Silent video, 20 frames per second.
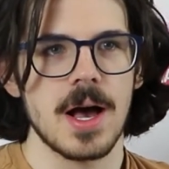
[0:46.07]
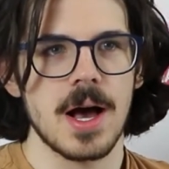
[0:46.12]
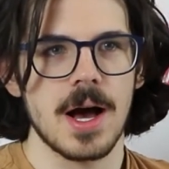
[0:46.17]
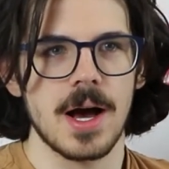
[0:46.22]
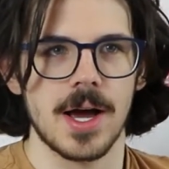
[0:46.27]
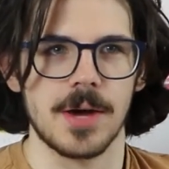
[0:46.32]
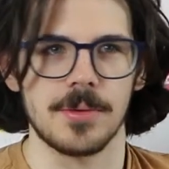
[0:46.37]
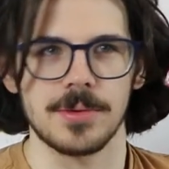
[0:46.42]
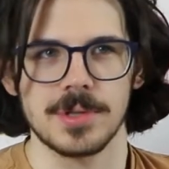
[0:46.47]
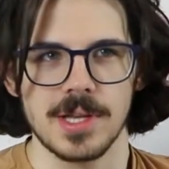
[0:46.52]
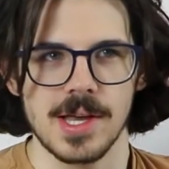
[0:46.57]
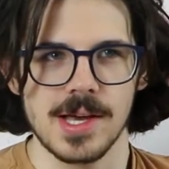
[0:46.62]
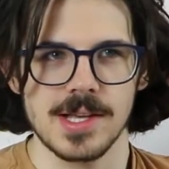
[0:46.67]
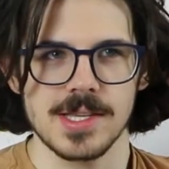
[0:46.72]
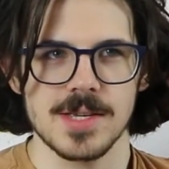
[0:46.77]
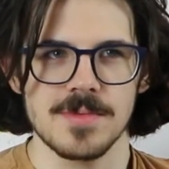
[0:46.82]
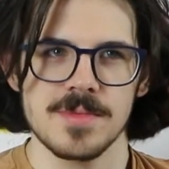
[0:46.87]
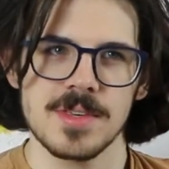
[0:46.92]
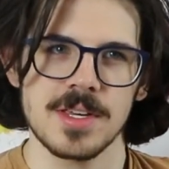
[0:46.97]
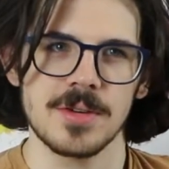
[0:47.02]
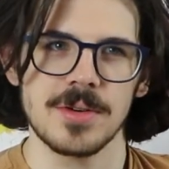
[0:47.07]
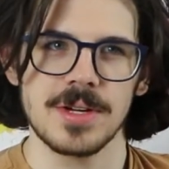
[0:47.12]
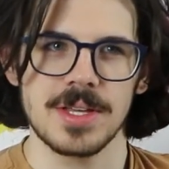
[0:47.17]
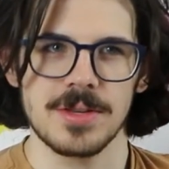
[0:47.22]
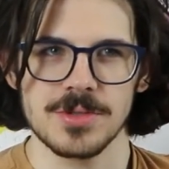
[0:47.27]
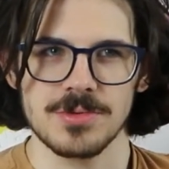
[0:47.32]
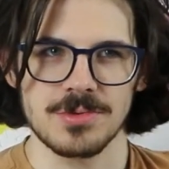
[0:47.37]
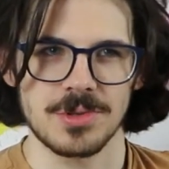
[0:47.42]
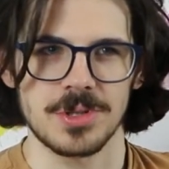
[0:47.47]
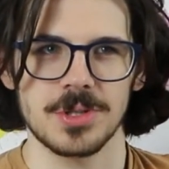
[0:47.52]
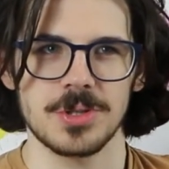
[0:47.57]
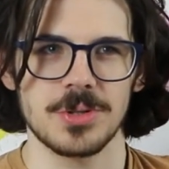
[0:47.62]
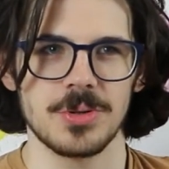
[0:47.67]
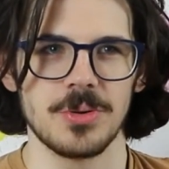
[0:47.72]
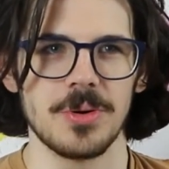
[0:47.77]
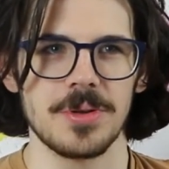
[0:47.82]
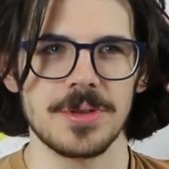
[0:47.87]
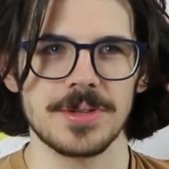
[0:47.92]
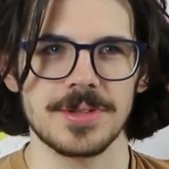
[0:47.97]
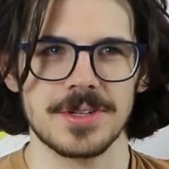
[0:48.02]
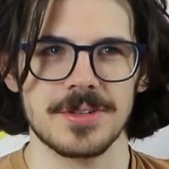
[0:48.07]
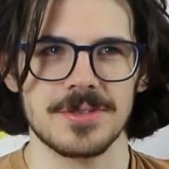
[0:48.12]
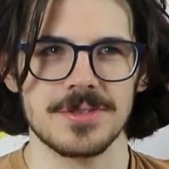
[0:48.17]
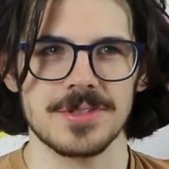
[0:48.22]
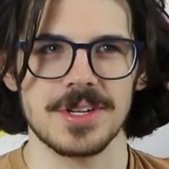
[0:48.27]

I would light something in a way that was really cool, and the director's